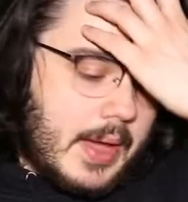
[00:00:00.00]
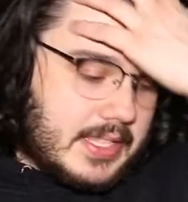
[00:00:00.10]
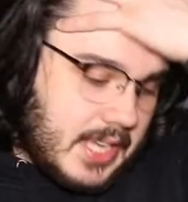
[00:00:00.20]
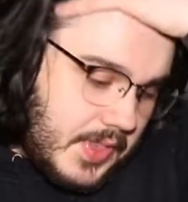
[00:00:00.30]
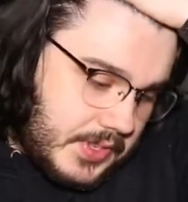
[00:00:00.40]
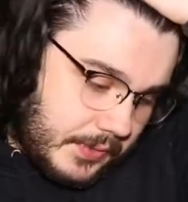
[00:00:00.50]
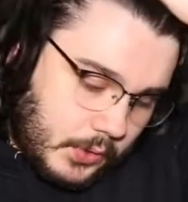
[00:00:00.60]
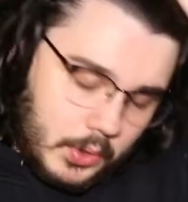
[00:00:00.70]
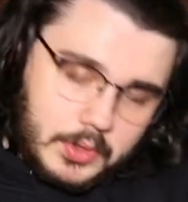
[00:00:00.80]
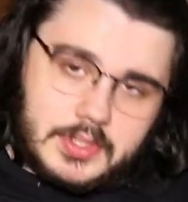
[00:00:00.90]
I say this, of
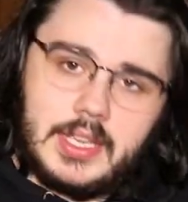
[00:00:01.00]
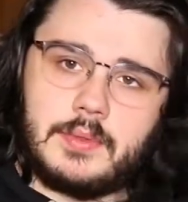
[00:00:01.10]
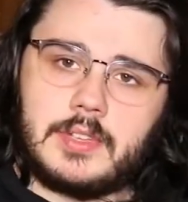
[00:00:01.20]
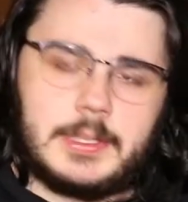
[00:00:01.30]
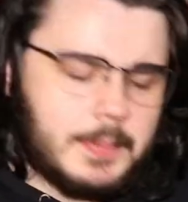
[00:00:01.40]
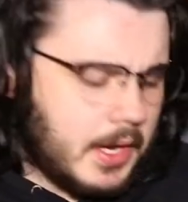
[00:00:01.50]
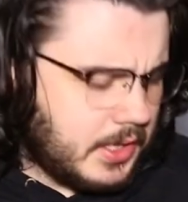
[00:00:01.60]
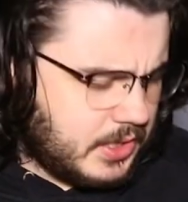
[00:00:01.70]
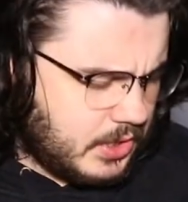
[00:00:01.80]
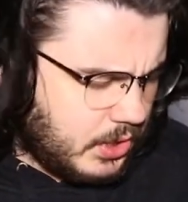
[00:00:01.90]
course, in
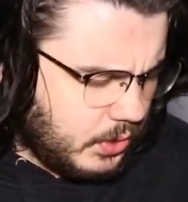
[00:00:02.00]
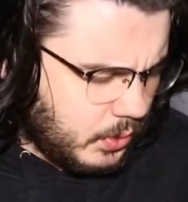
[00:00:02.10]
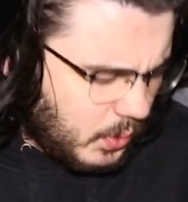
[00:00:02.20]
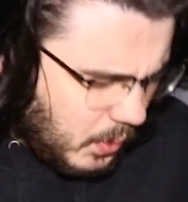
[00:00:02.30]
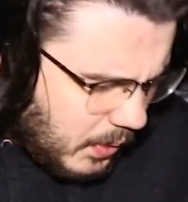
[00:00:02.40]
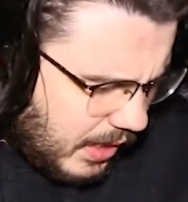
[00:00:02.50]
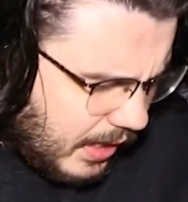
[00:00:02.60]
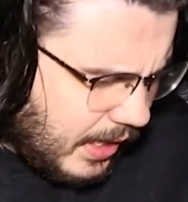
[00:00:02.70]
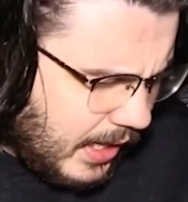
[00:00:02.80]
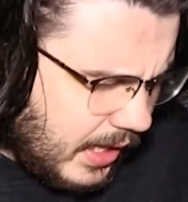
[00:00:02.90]
response to
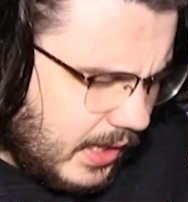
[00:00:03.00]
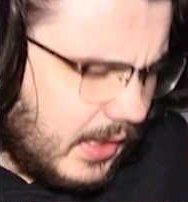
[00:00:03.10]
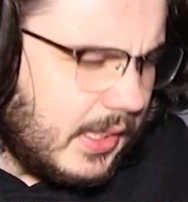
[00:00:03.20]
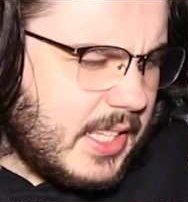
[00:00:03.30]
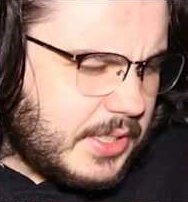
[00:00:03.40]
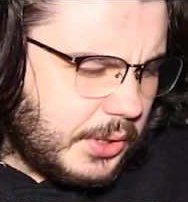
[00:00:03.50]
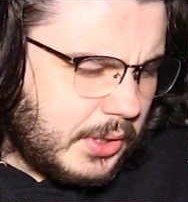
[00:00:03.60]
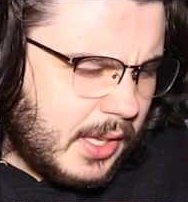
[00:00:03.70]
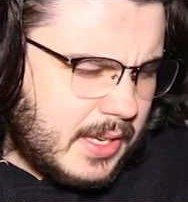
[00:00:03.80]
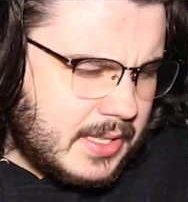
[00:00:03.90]

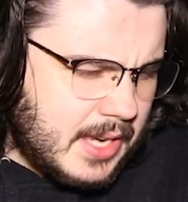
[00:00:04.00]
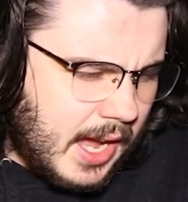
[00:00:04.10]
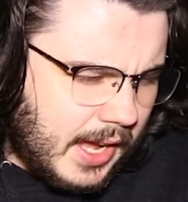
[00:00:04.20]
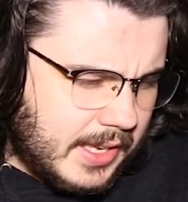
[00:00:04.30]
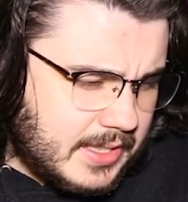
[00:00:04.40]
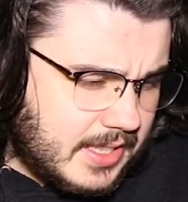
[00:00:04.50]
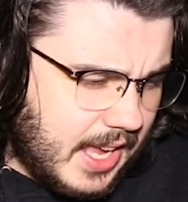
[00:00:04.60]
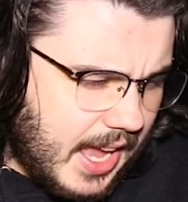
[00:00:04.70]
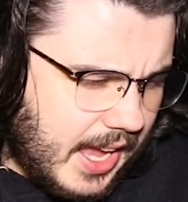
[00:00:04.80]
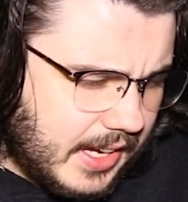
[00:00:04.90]
Lil Nas
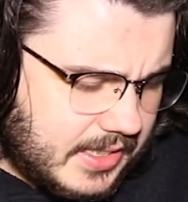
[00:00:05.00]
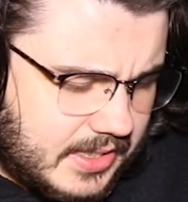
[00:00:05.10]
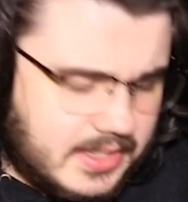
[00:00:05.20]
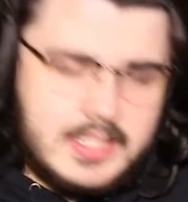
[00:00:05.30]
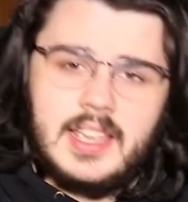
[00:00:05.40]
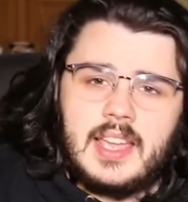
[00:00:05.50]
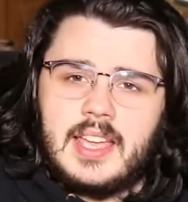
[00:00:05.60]
X.